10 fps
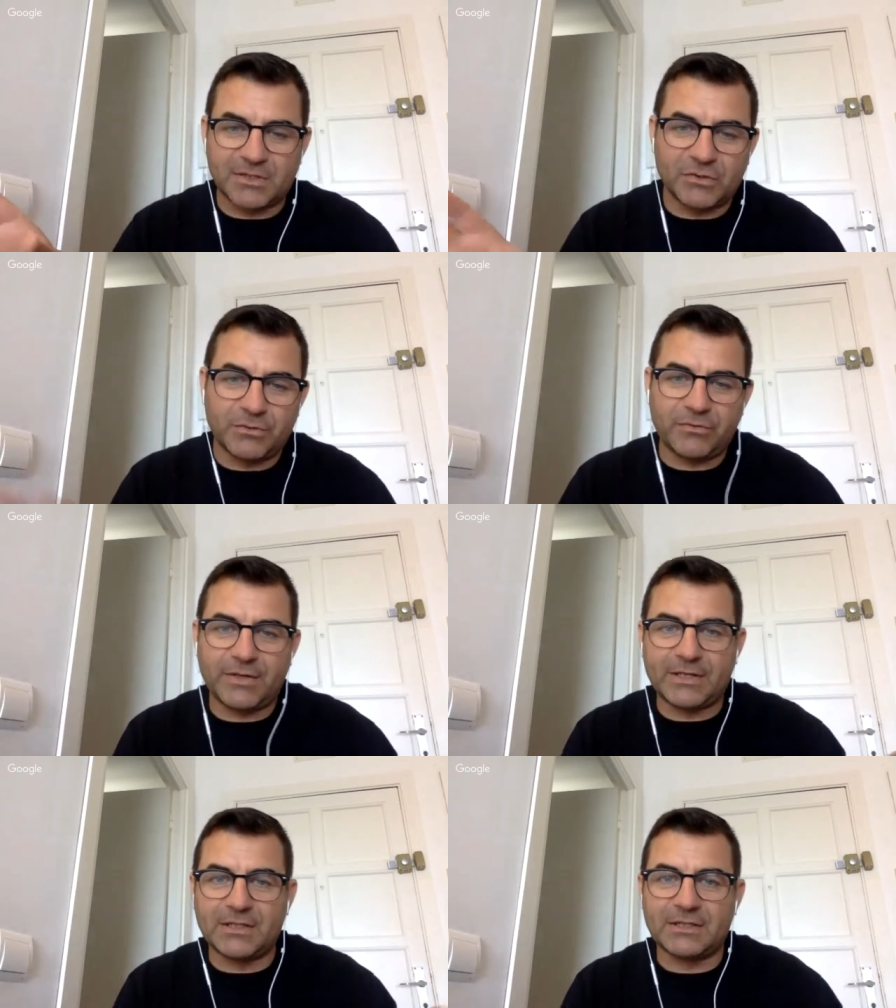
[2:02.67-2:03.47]
the north of
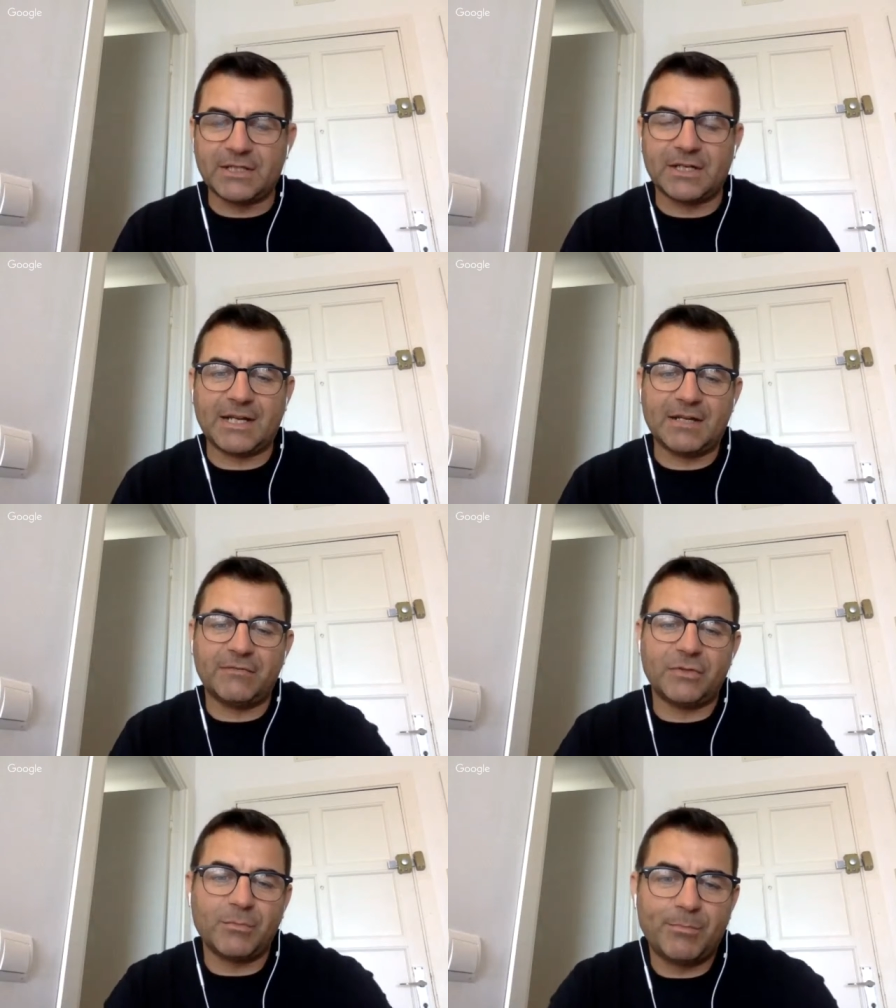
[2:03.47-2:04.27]
England, and I'd had a
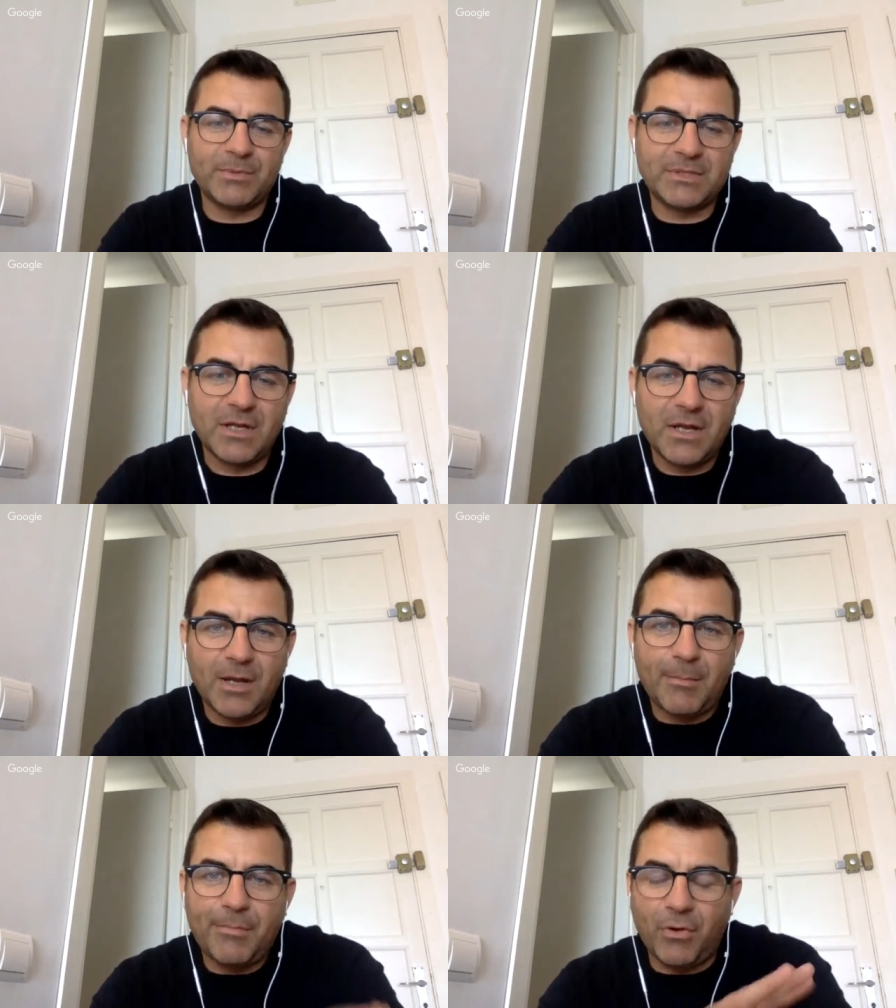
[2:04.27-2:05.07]
few
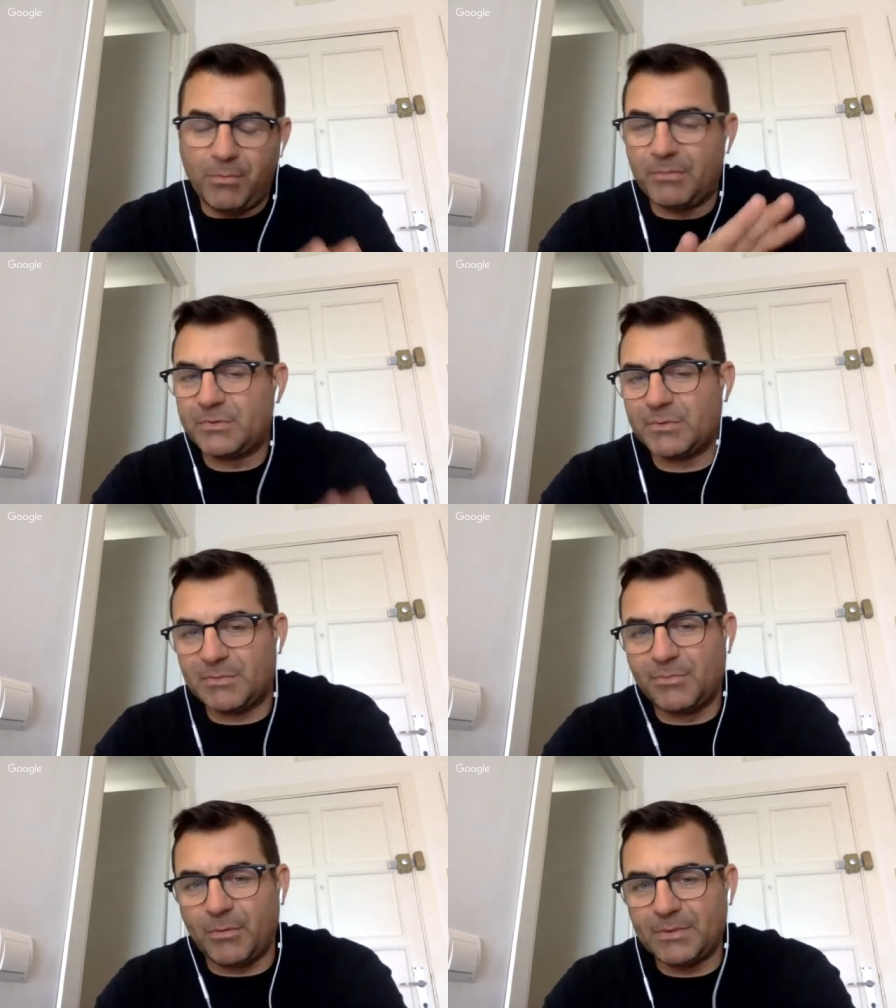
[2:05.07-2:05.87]
problems with
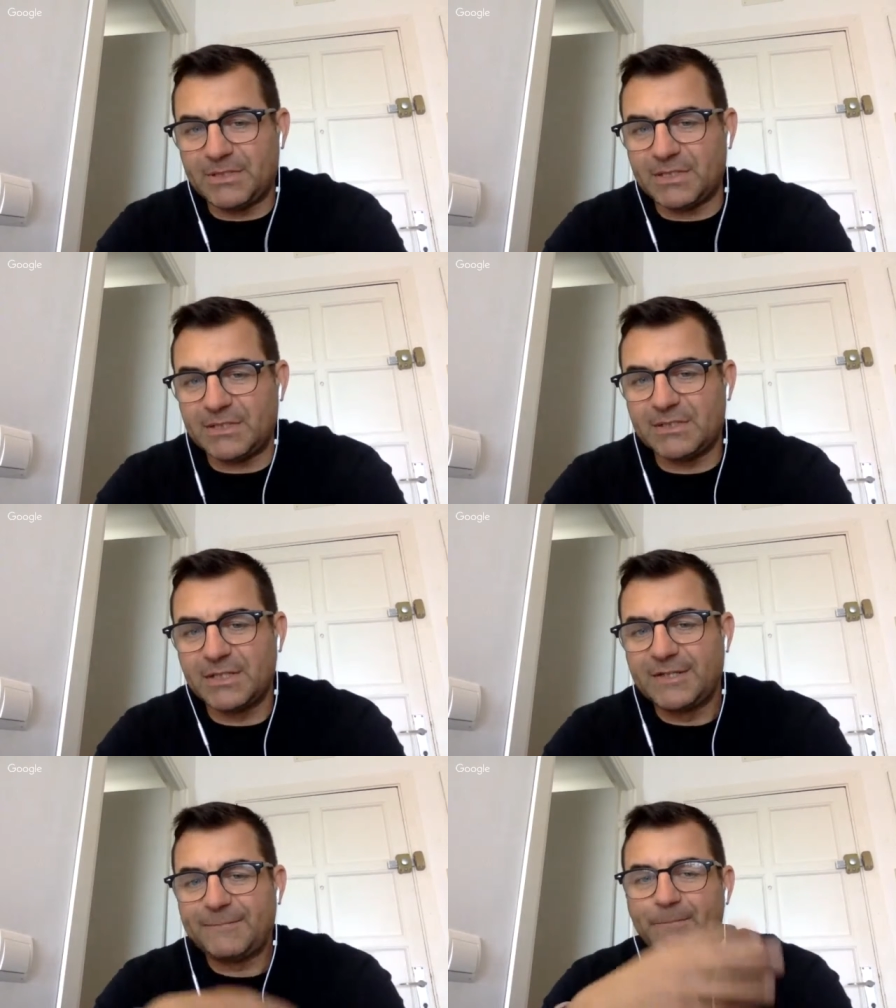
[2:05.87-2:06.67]
the properties,
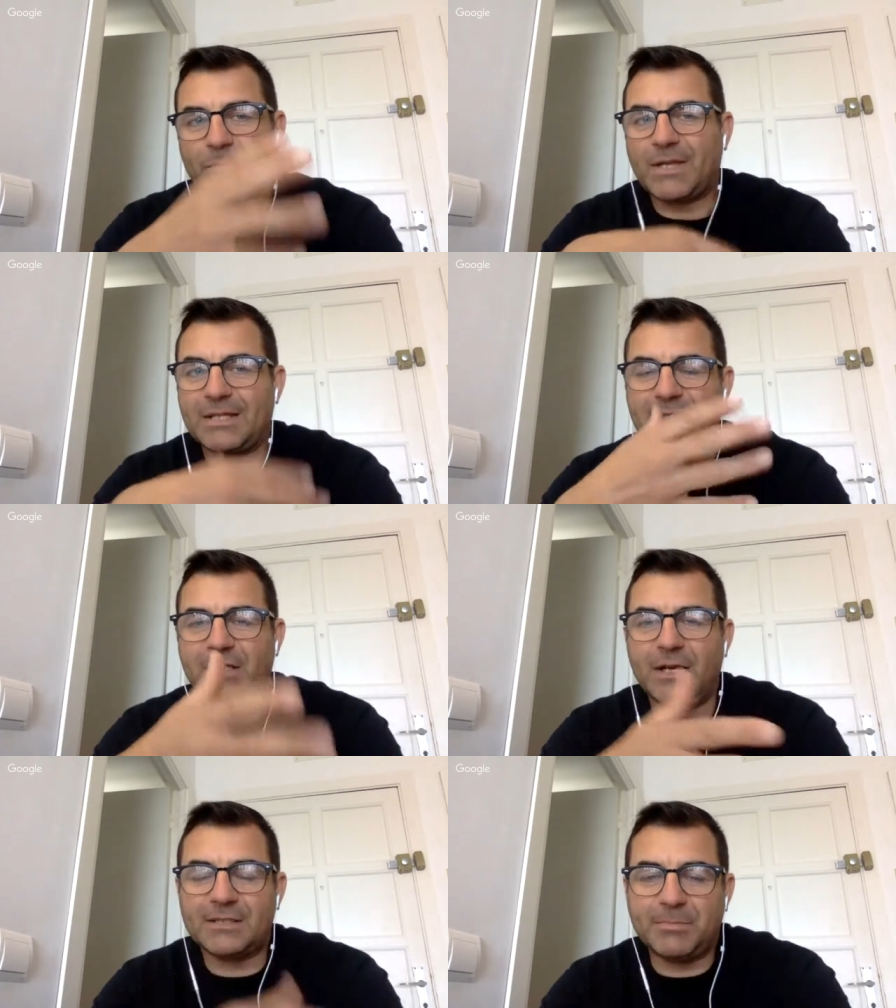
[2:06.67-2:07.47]
and it
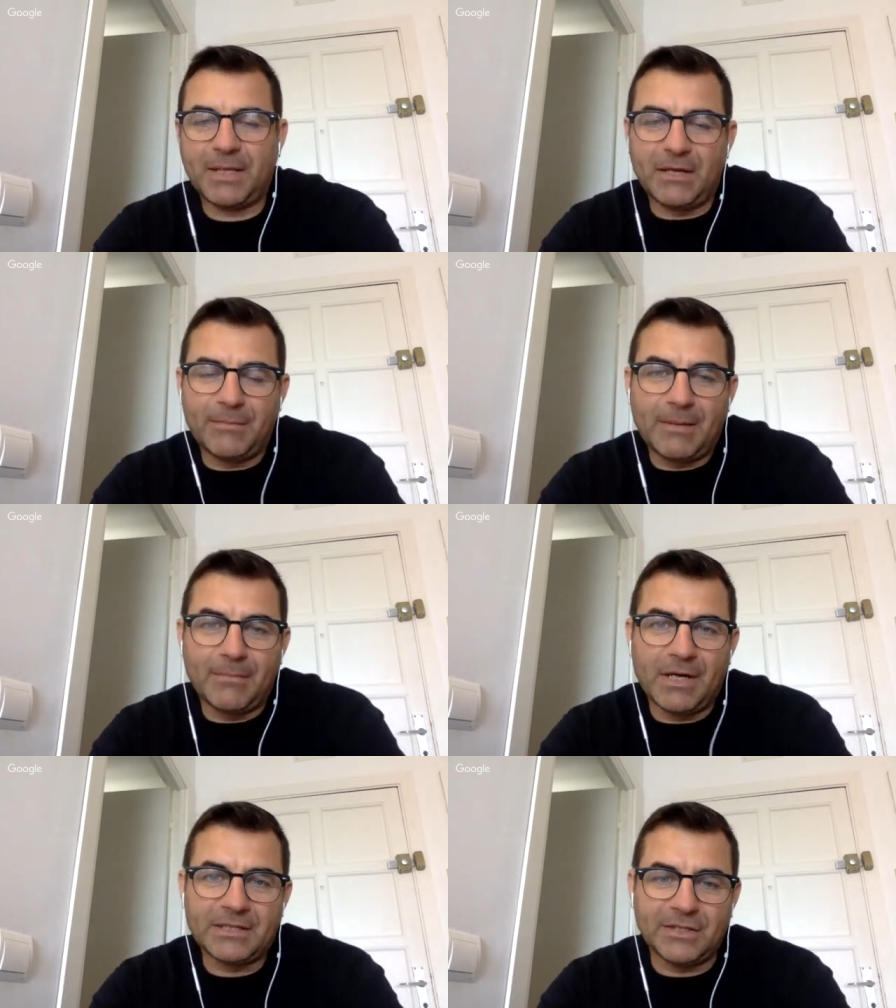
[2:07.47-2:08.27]
started to play on my
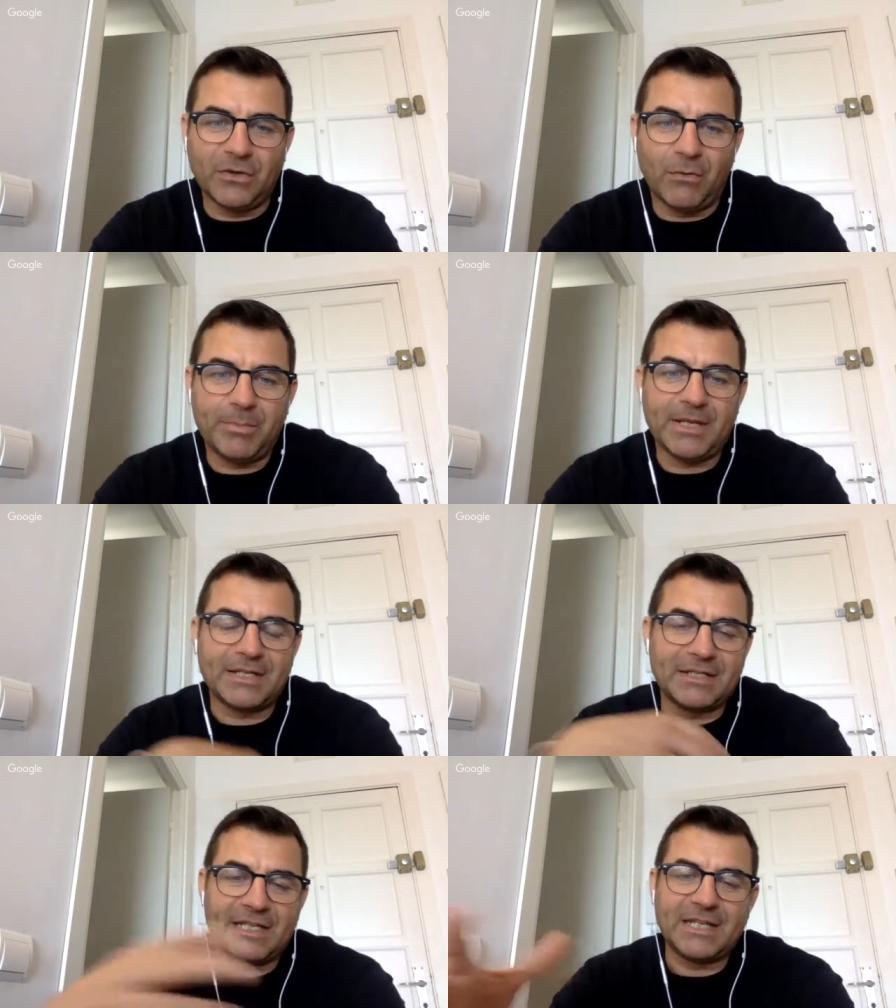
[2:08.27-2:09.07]
mind that not
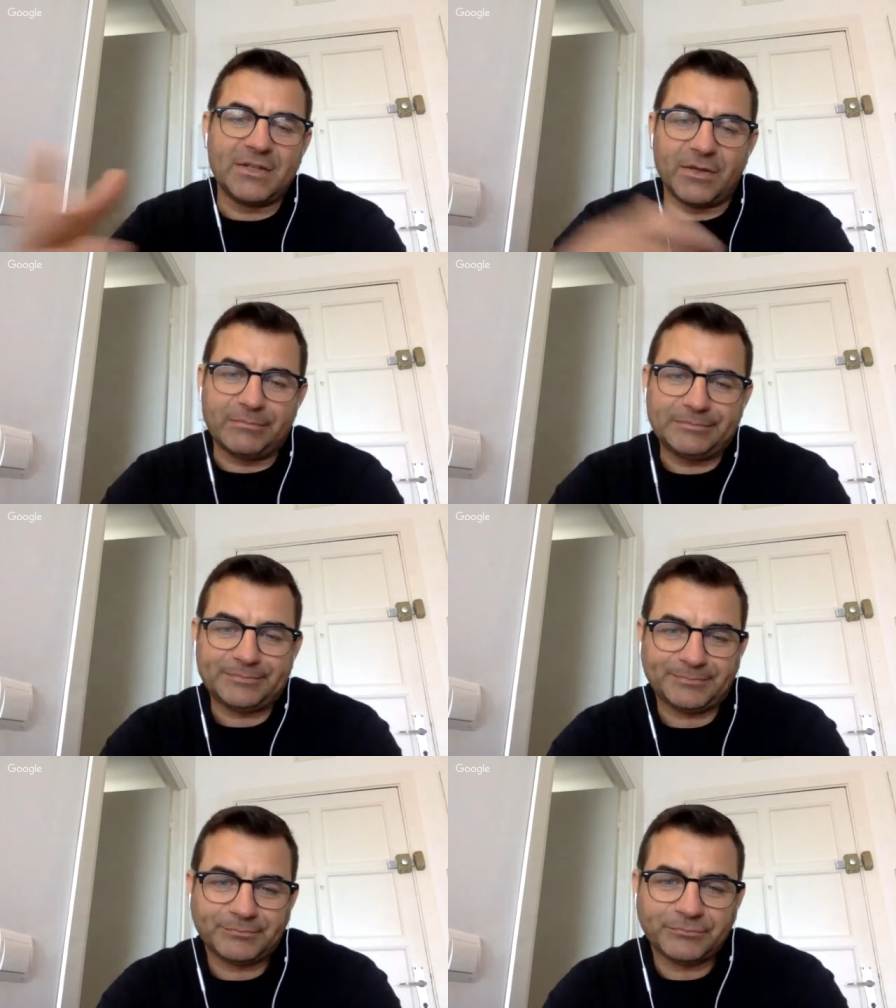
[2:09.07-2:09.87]
being near them
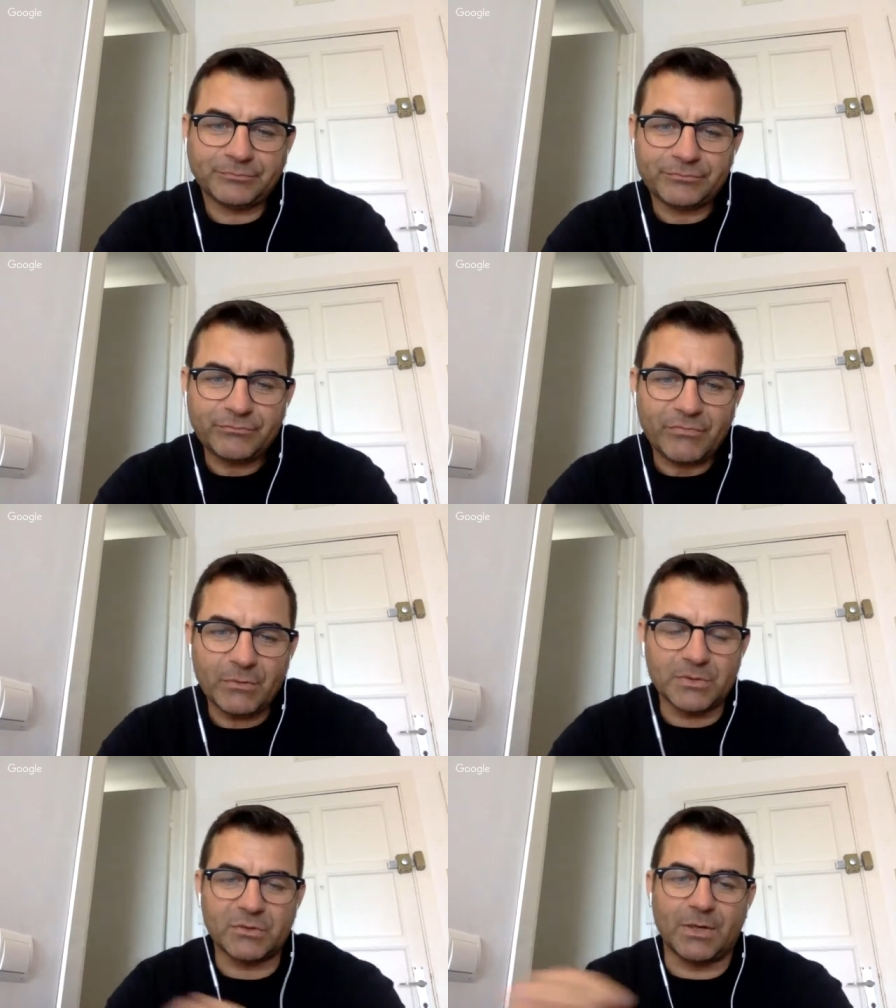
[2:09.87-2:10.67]

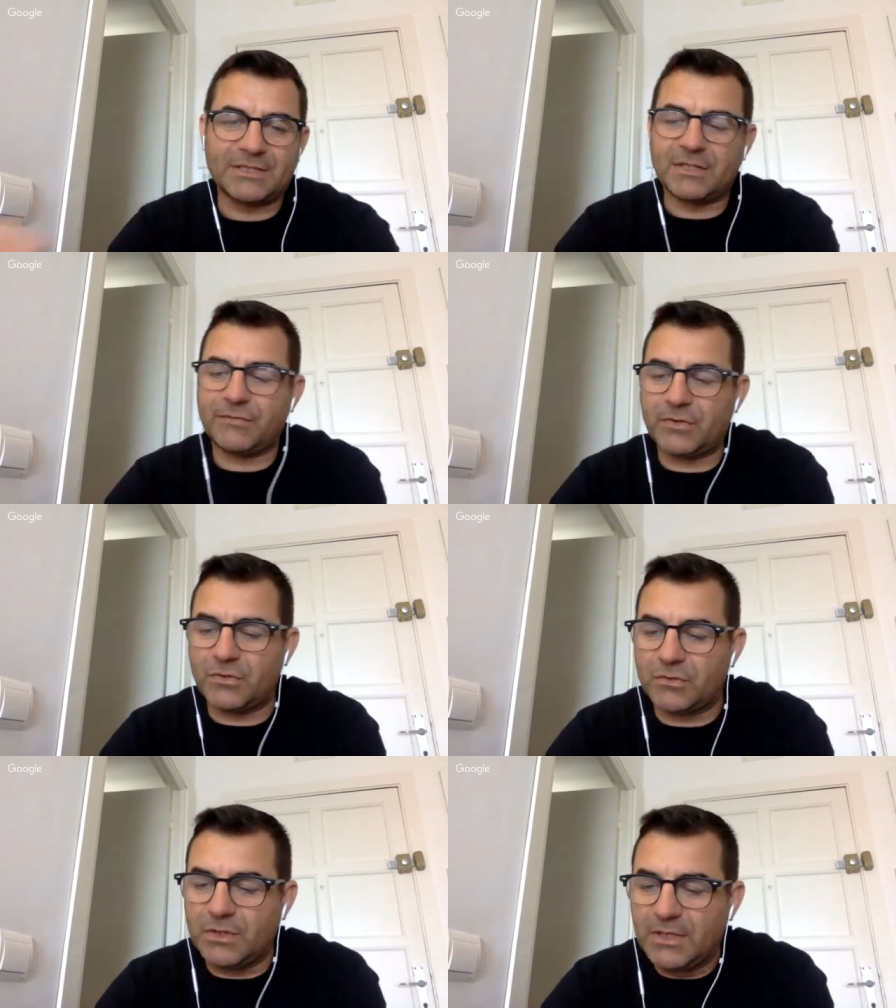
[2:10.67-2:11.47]
was quite
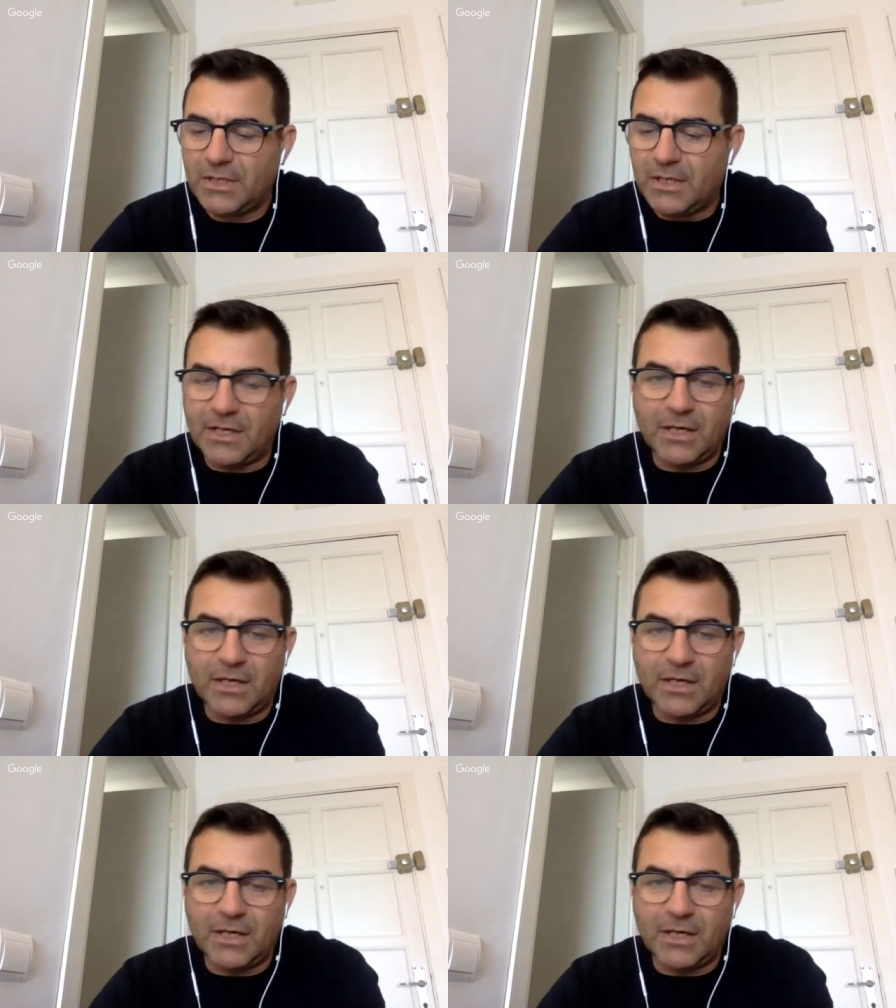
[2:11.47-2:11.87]
difficult